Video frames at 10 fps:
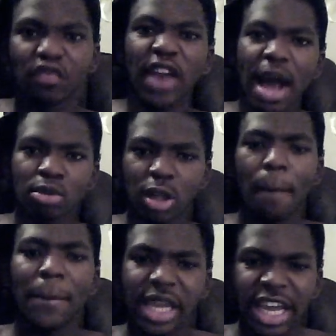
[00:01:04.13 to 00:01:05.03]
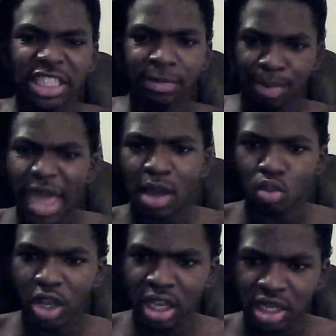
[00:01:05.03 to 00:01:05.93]
with them big ass bat
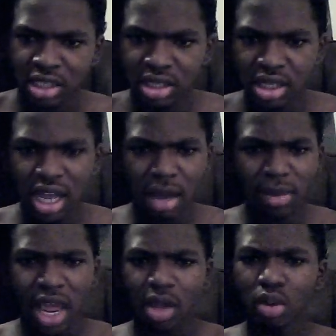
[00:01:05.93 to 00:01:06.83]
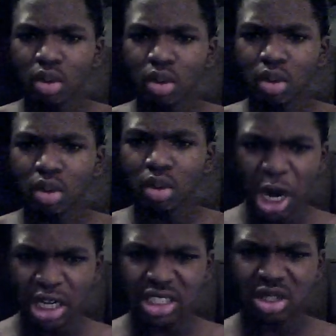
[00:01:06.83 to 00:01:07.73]
wings. I'm like, what the fuck is
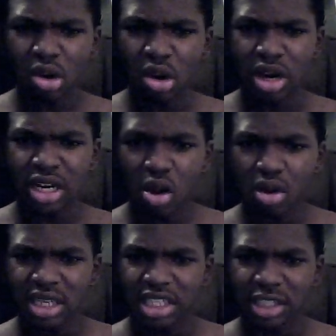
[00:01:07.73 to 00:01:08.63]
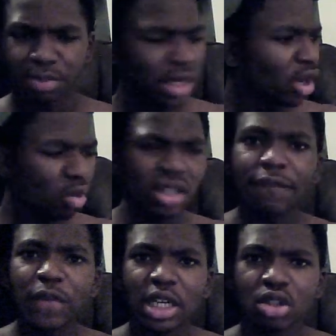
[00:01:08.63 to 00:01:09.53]
going on in this? What the fuck is
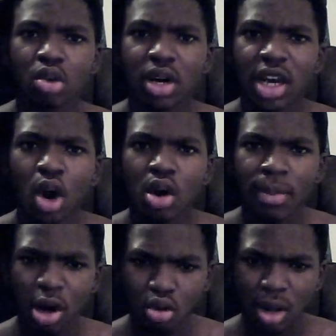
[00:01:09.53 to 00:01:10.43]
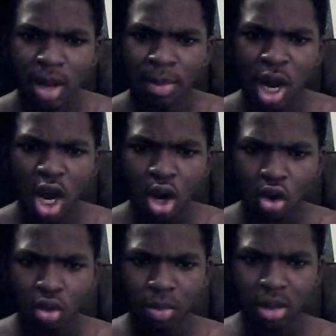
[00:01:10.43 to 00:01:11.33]
going on in my grandma's home?
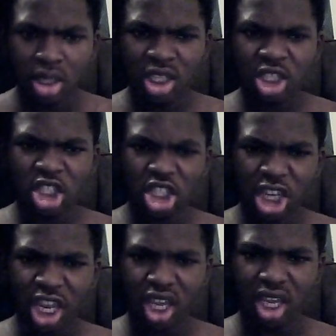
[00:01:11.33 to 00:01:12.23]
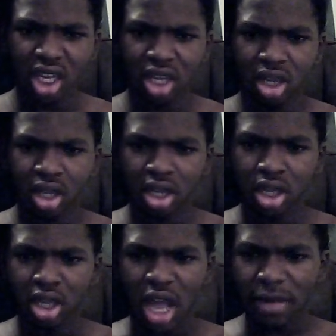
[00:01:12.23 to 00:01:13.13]
Shit.
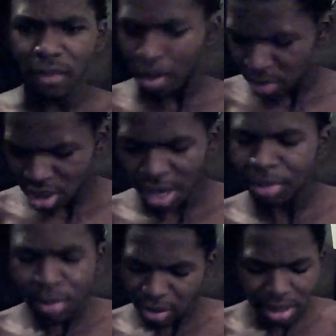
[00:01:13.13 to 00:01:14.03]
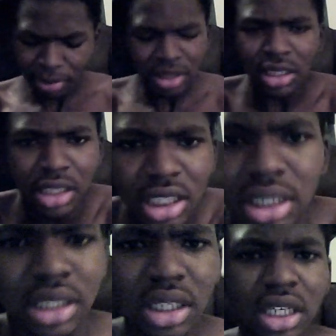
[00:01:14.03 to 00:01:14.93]
I'm, I'm, let me, but let me look, look, look
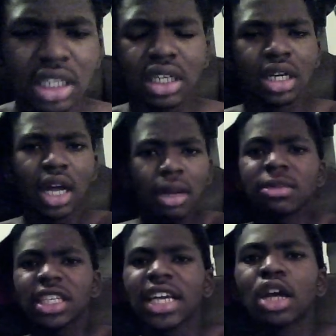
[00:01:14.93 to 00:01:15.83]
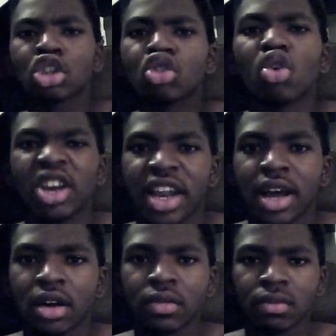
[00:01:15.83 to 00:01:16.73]
here. Let me tell y'all the story now.
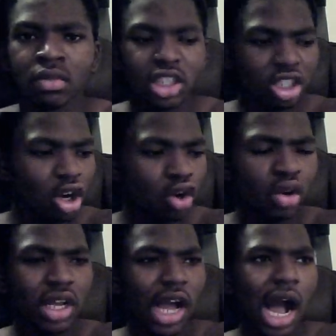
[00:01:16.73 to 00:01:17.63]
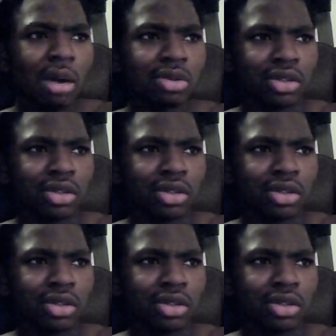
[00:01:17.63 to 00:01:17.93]
So I was,